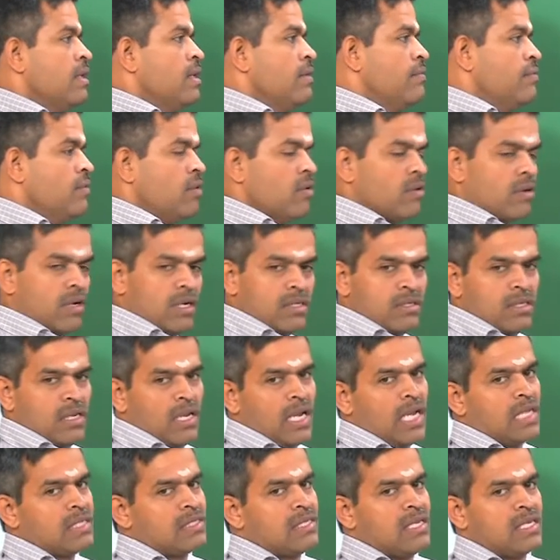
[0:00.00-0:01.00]
If we look at the
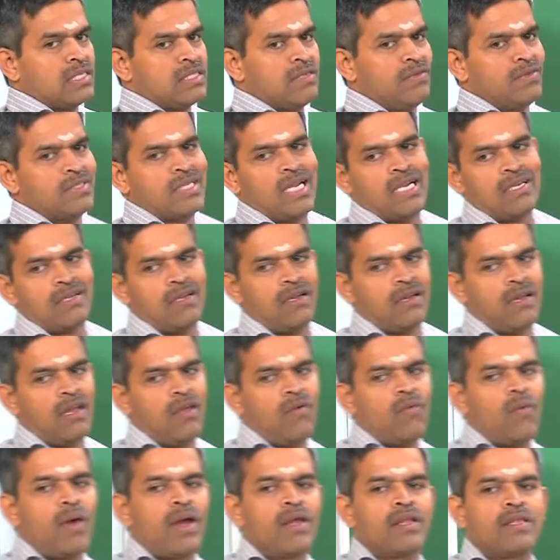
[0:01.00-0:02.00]
last lecture, we slightly
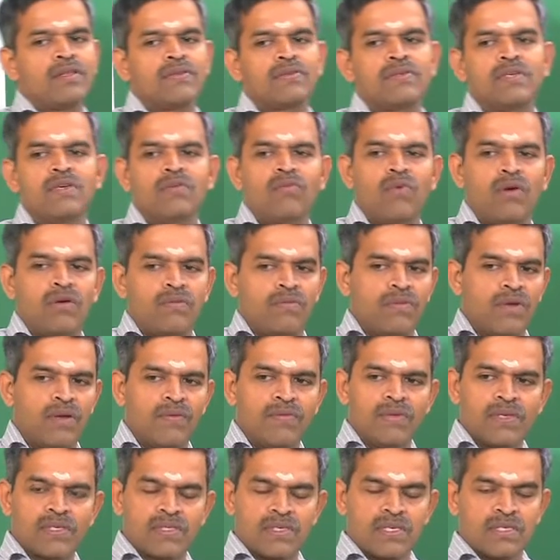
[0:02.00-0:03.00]
rewind and see what we
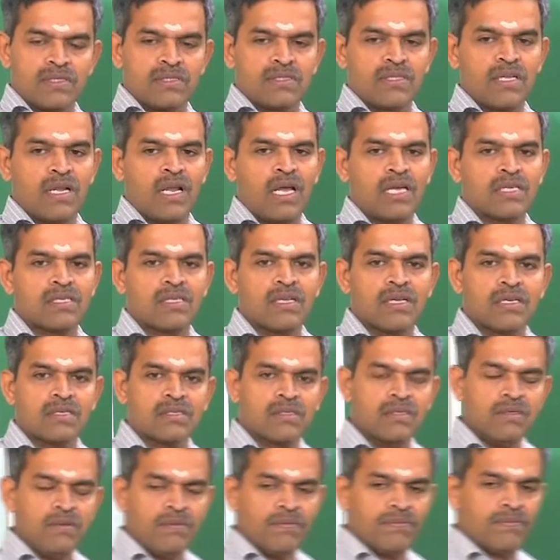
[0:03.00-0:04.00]
have discussed in the last
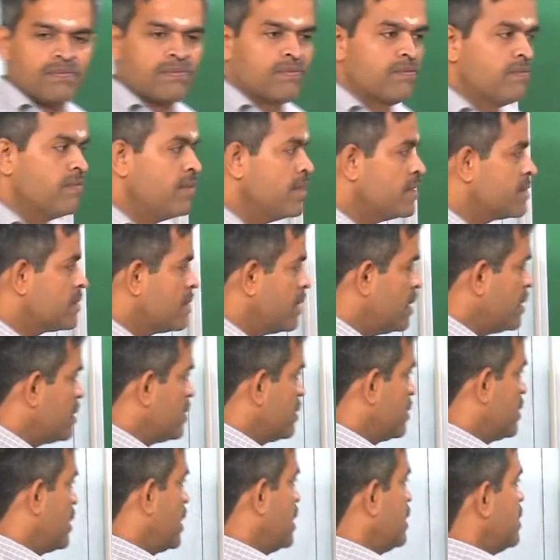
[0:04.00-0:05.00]
lecture. We
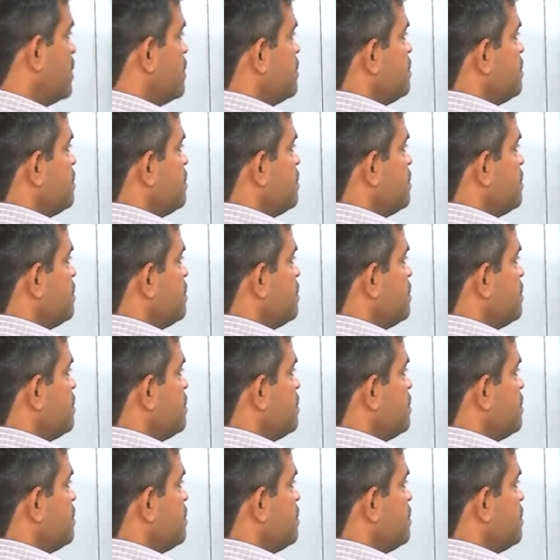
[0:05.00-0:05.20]
said that